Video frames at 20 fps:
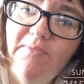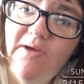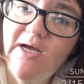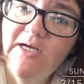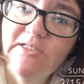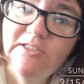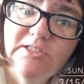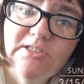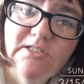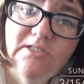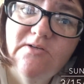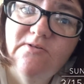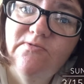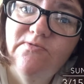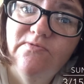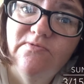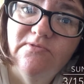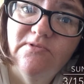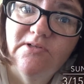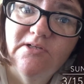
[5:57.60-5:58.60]
back to the
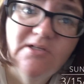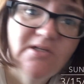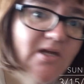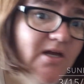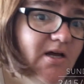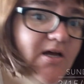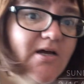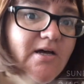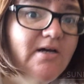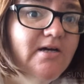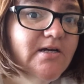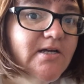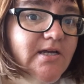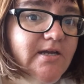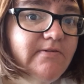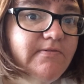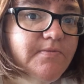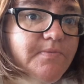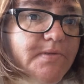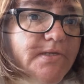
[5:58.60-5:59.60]
vlog,
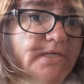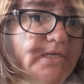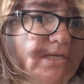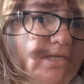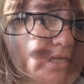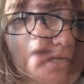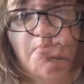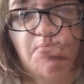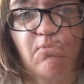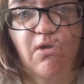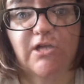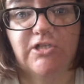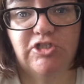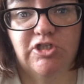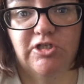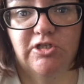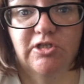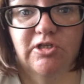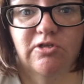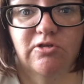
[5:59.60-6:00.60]
everybody. Yeah. I'm
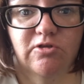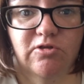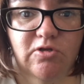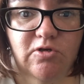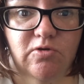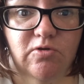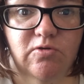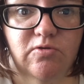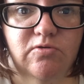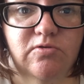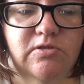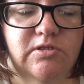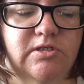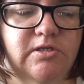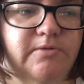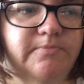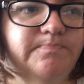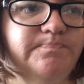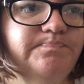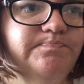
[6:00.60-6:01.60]
watching the news.
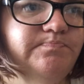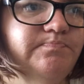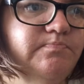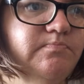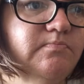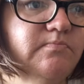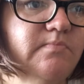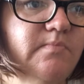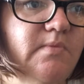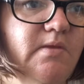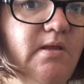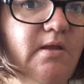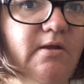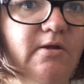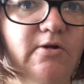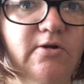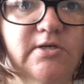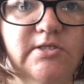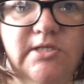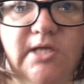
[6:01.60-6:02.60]
Of
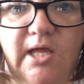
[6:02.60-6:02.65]
course,